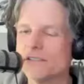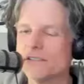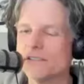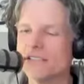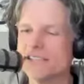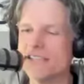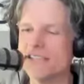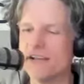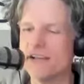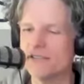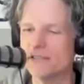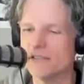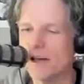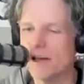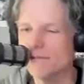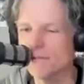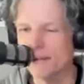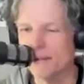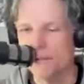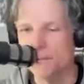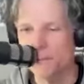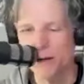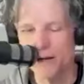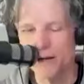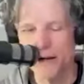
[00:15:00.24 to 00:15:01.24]
she sounds
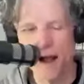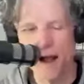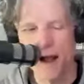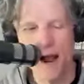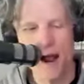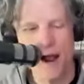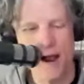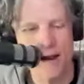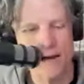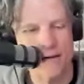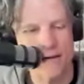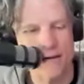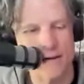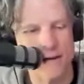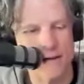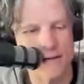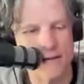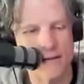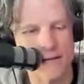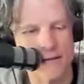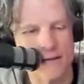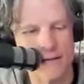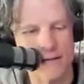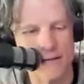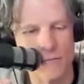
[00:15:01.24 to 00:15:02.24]
lovely, but
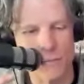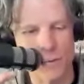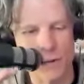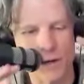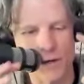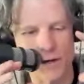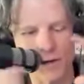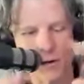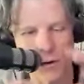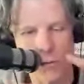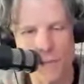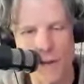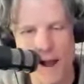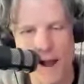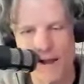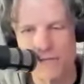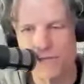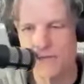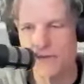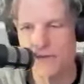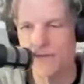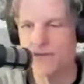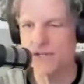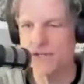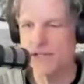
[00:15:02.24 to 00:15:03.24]
we're going to go back
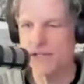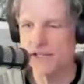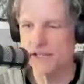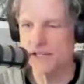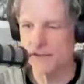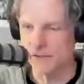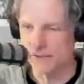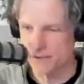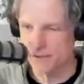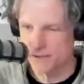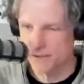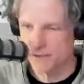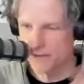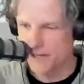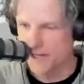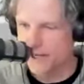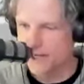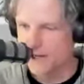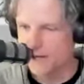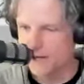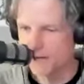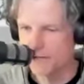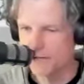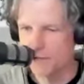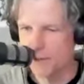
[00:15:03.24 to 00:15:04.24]
50 years to the
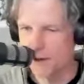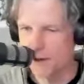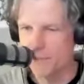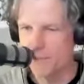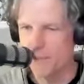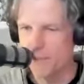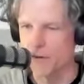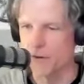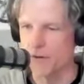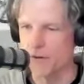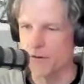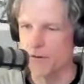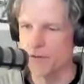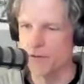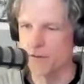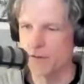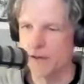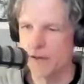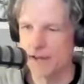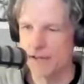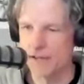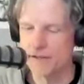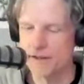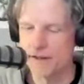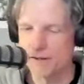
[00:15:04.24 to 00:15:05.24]
year of my birth,
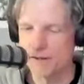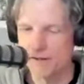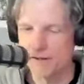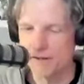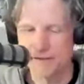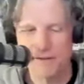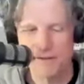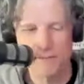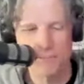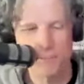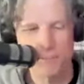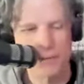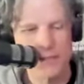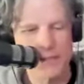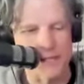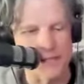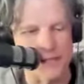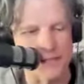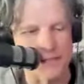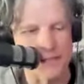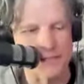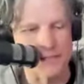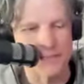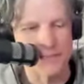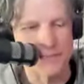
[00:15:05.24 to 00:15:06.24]
okay, Donna?
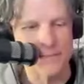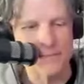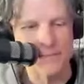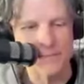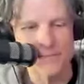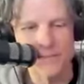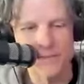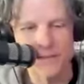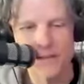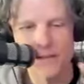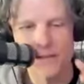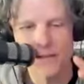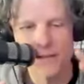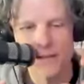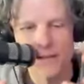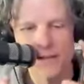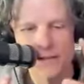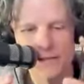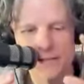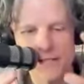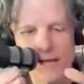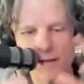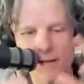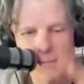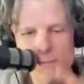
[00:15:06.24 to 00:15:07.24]
Please,
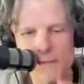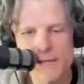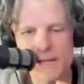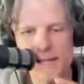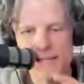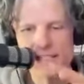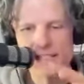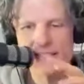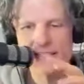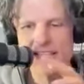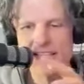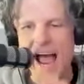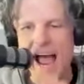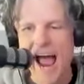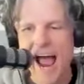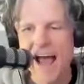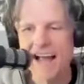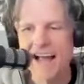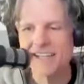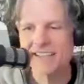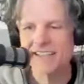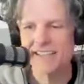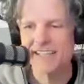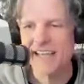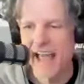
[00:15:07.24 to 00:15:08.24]
Tell me
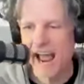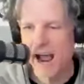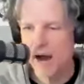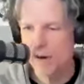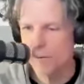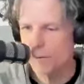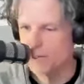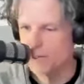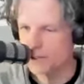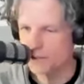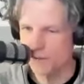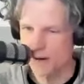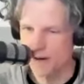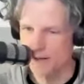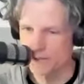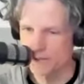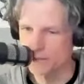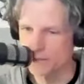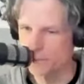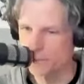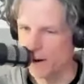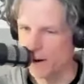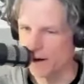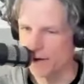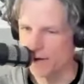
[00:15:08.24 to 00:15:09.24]
exactly how it
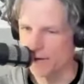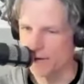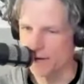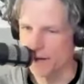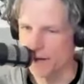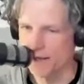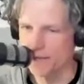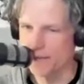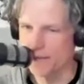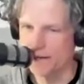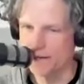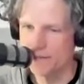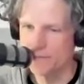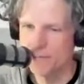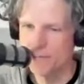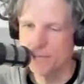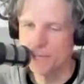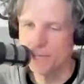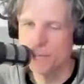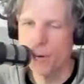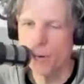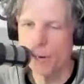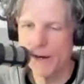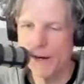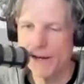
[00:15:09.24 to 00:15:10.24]
transpired, and then
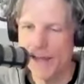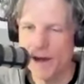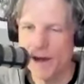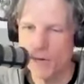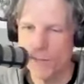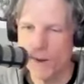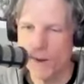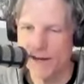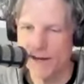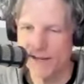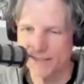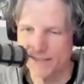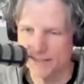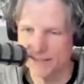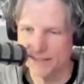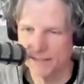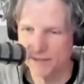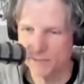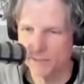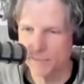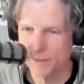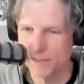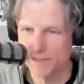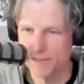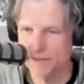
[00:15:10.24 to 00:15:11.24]
point out when it's a
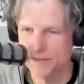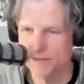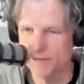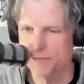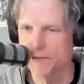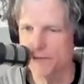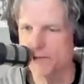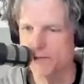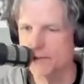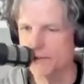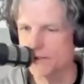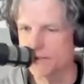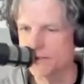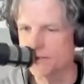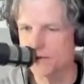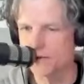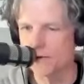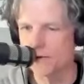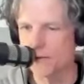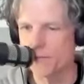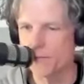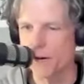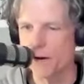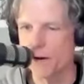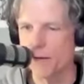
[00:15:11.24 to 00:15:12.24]
little bit different than the
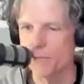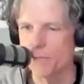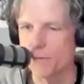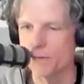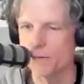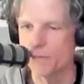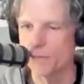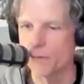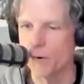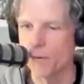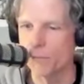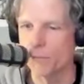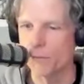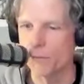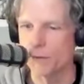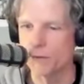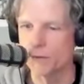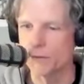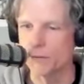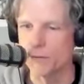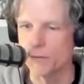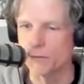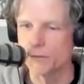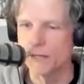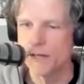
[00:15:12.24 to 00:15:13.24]
story Bob Roper
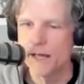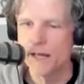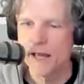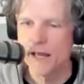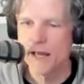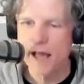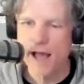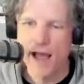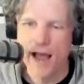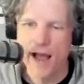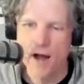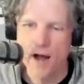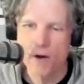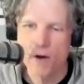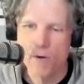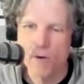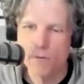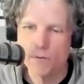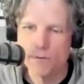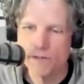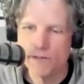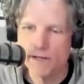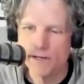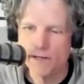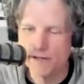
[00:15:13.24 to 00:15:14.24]
told.
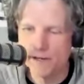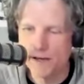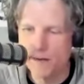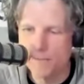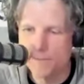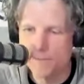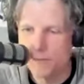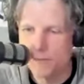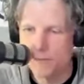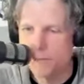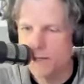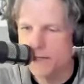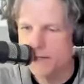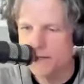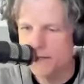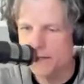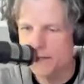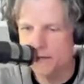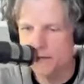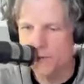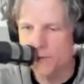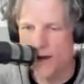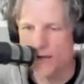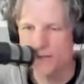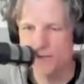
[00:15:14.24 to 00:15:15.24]
How did it come to be that
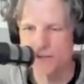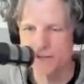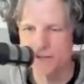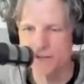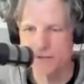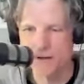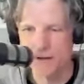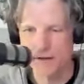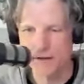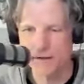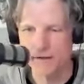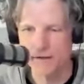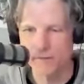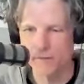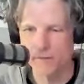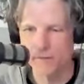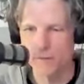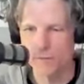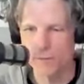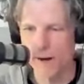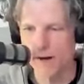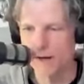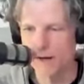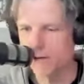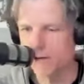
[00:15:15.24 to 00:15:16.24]
you had this
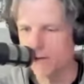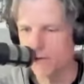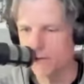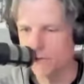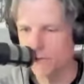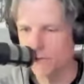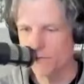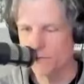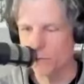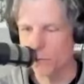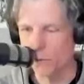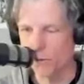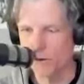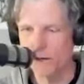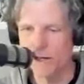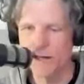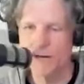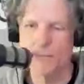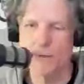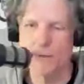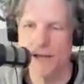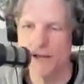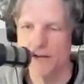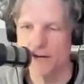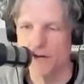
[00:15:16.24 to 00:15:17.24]
record with
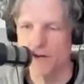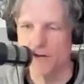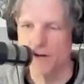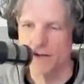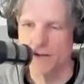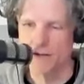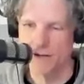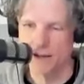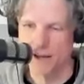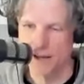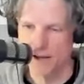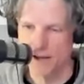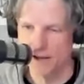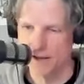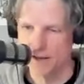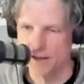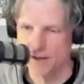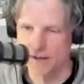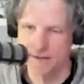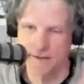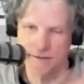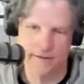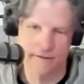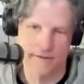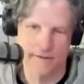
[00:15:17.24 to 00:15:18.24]
Working Man on it,
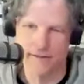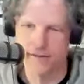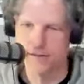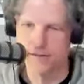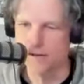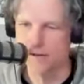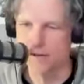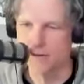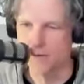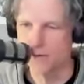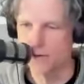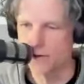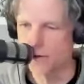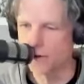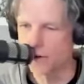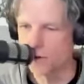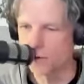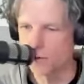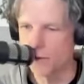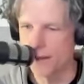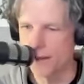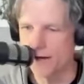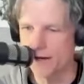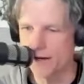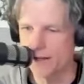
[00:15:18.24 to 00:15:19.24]
and you know you're
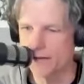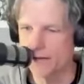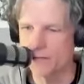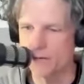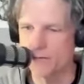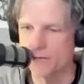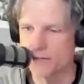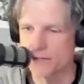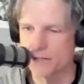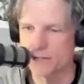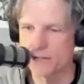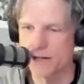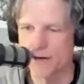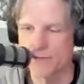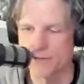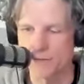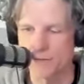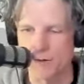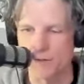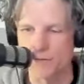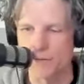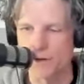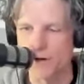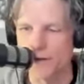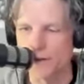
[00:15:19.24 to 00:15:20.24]
credited with
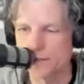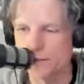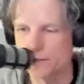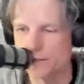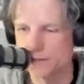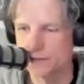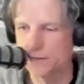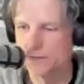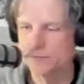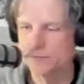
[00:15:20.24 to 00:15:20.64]
discovering Rush?